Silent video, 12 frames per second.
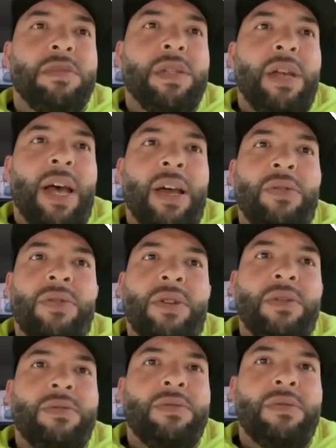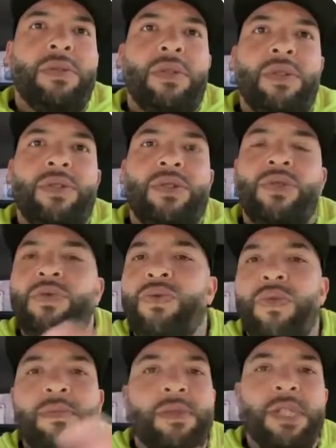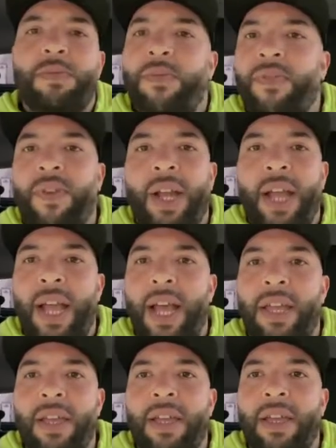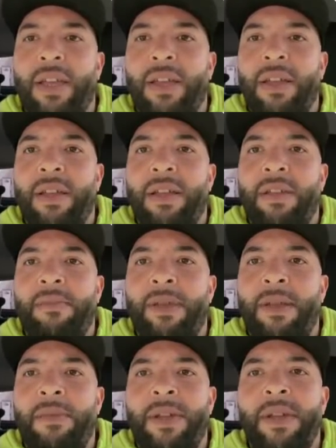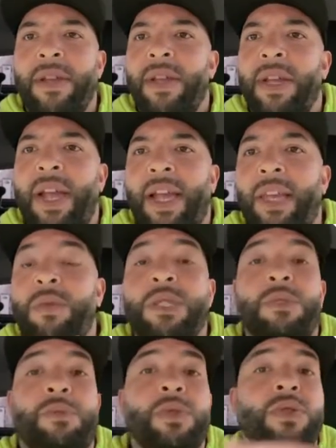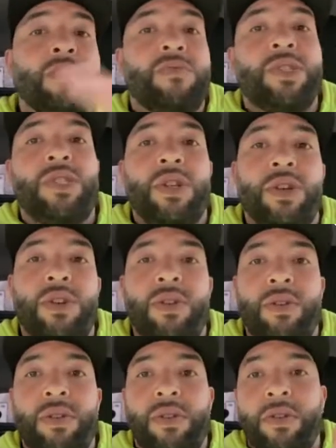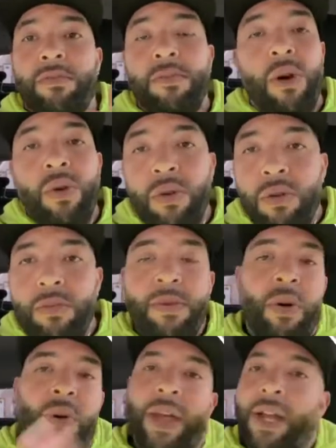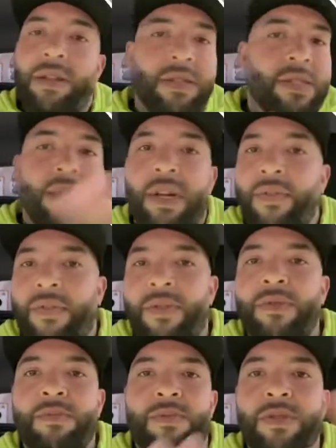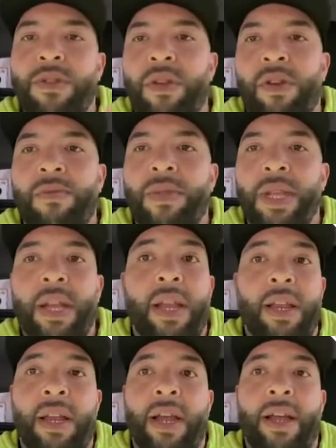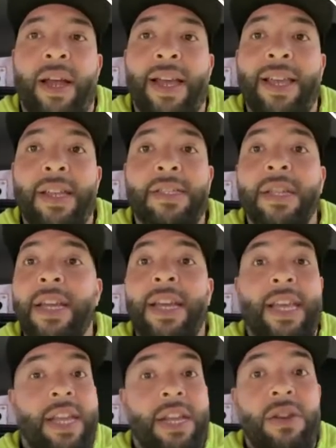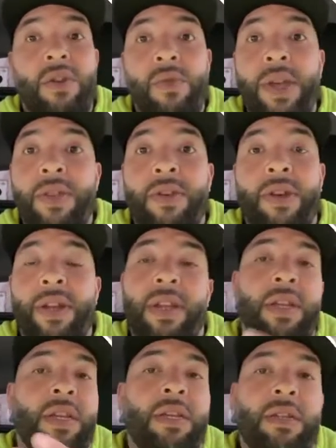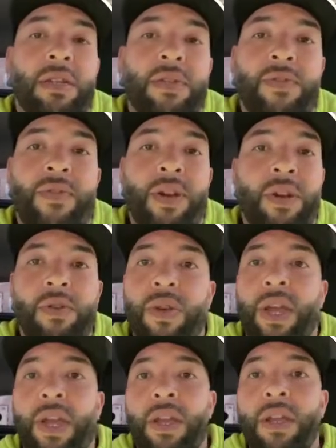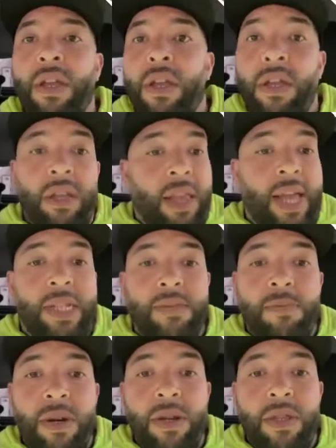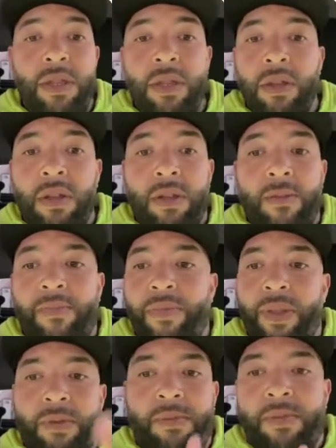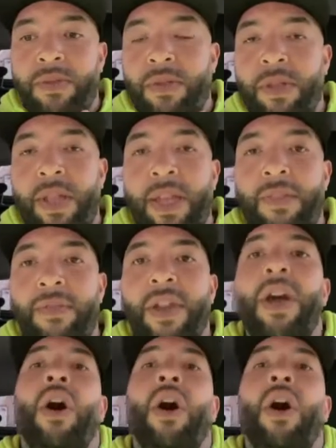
I don't know, 2-3 months before I got here, maybe. And he was supposed to return the modem, all that good stuff. He was supposed, you know what I'm saying? And I guess he didn't know either, and he just figured, okay, last month I'm supposed to leave.